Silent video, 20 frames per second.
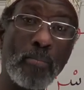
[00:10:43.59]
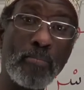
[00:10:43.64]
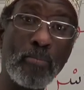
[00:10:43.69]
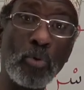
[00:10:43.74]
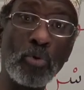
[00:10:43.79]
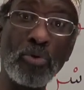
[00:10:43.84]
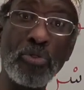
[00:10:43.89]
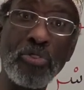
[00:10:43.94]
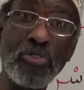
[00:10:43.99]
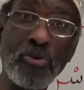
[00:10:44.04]

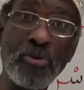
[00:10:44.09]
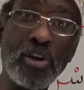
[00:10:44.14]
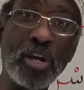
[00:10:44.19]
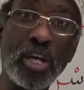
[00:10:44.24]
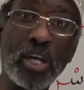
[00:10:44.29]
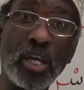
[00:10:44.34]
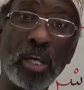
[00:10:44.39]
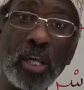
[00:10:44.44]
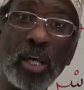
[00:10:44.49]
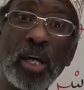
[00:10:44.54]
Book
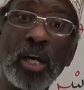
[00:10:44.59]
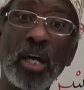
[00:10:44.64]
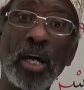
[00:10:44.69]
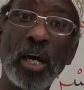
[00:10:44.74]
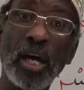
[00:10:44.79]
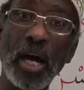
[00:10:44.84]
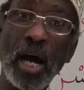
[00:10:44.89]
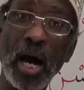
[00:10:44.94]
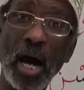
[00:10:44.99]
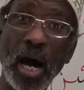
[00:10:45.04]
3.
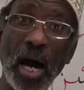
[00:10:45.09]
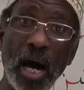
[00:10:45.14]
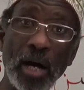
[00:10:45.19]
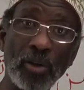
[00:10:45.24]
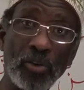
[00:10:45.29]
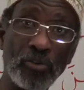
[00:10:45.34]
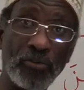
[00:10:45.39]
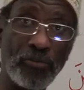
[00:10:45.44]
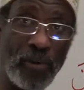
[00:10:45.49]
You